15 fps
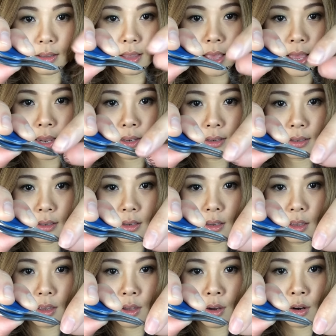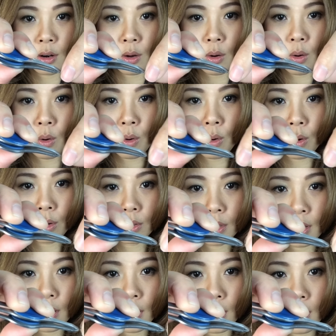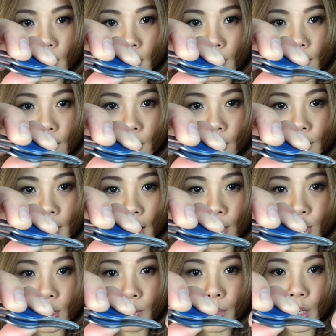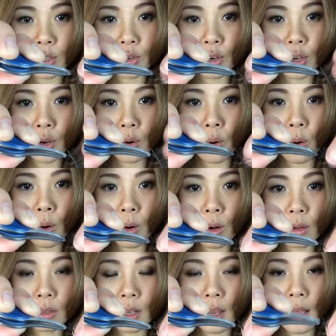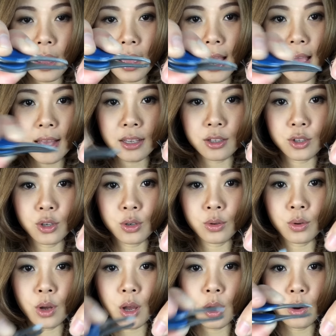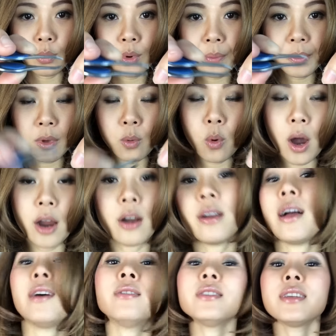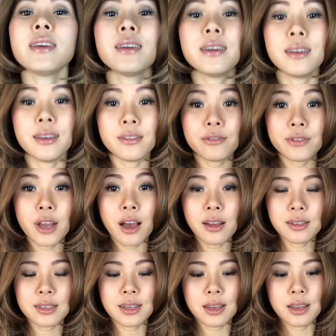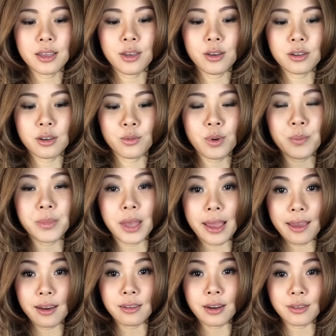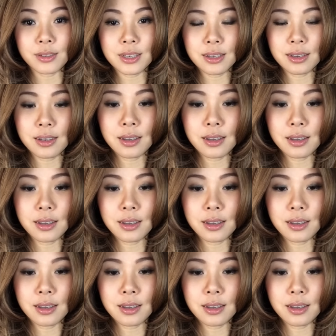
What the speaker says: Then you're gonna hold the false lashes. Make sure you hold as you rip the wire out. If not, you're gonna rip the hair out.